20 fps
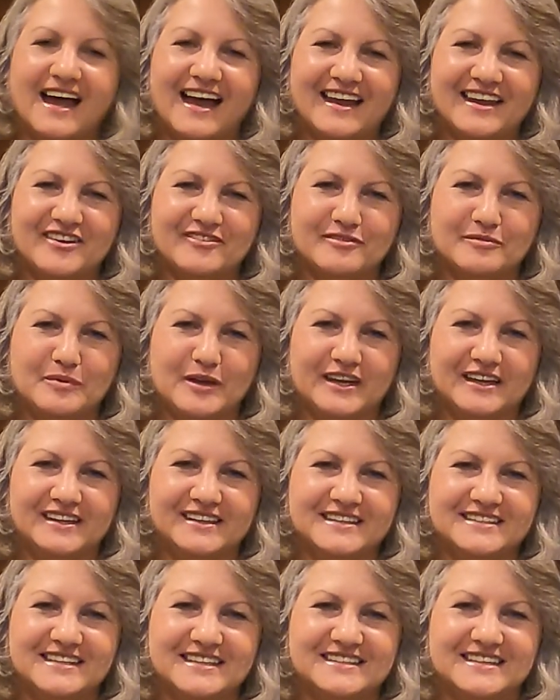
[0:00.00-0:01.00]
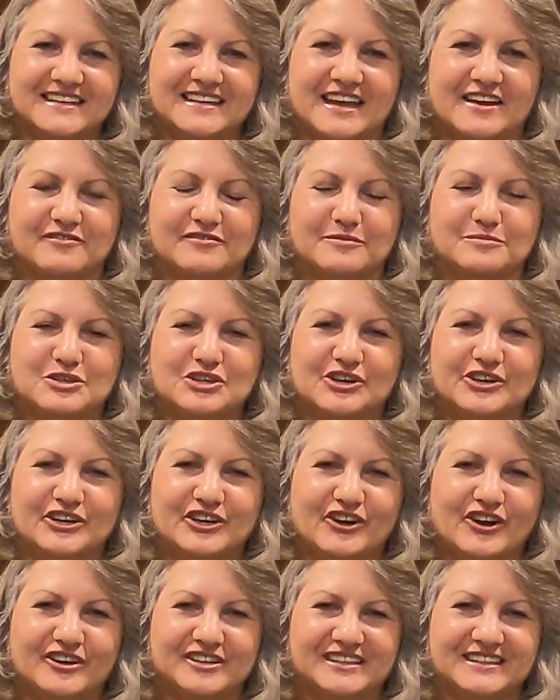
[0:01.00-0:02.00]
Hi everybody, this is Annette from Sheridan
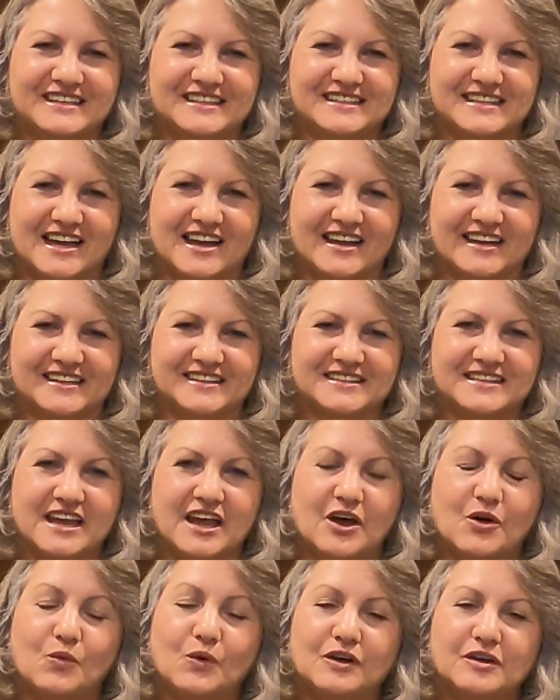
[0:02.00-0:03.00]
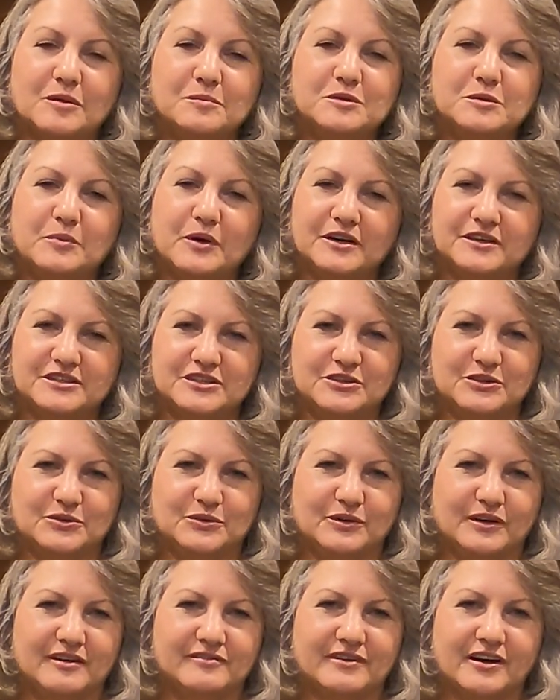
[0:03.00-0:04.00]
Art and Designs. Welcome to part 2
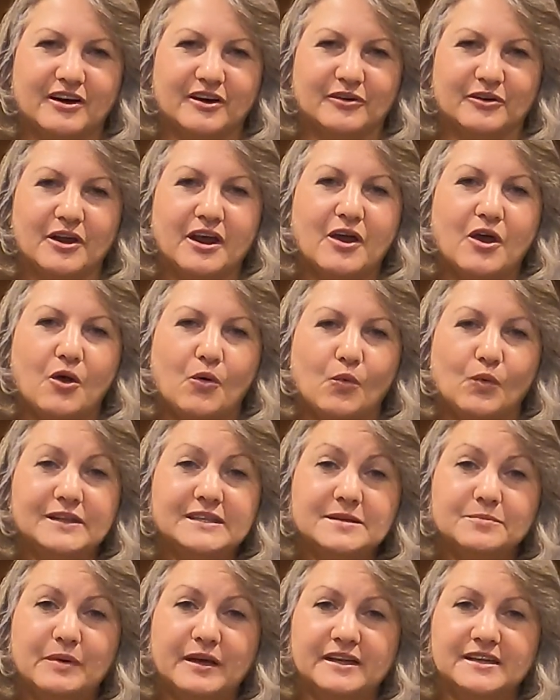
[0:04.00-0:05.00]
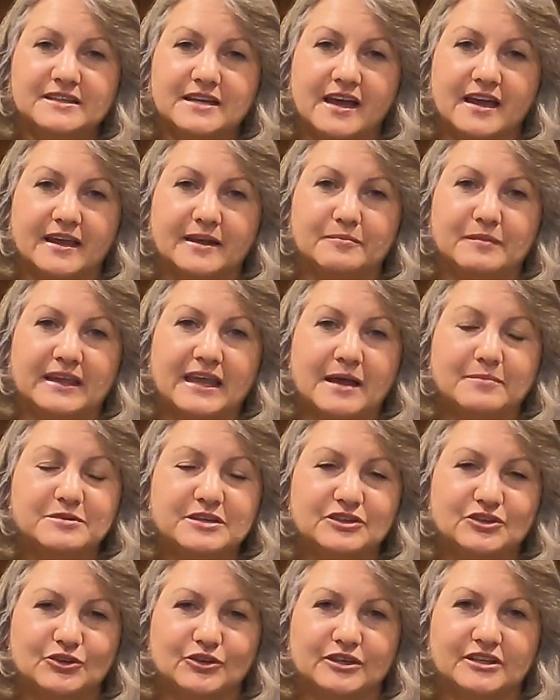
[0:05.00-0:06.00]
of our Once Upon a Time
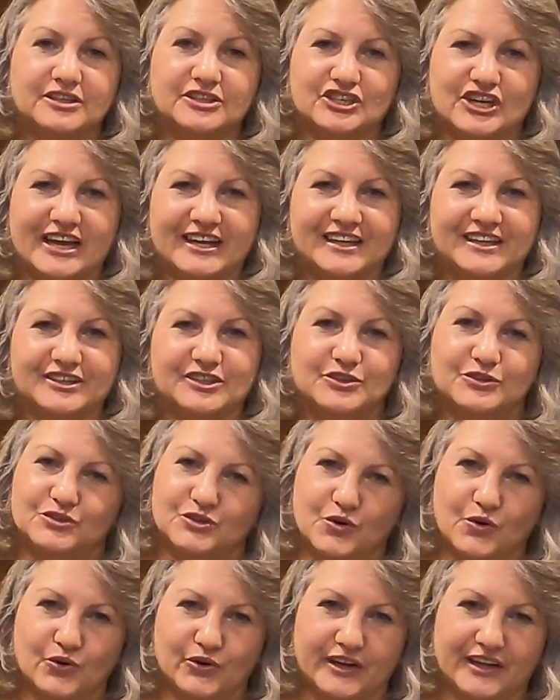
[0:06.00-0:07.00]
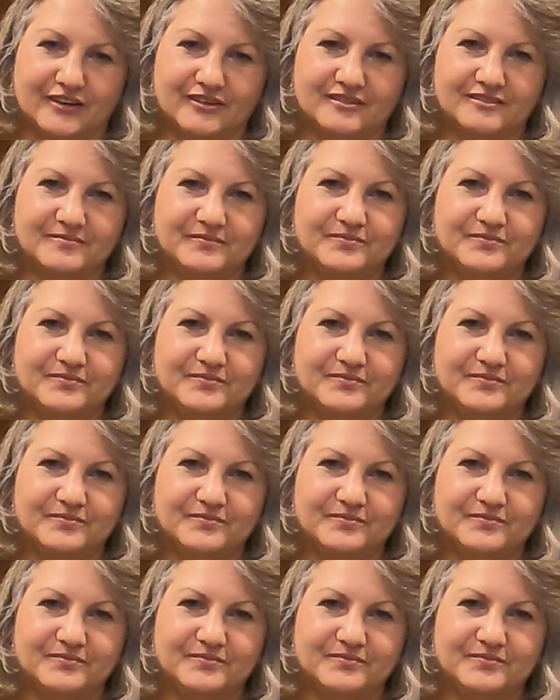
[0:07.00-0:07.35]
Captain Hook jacket tutorial.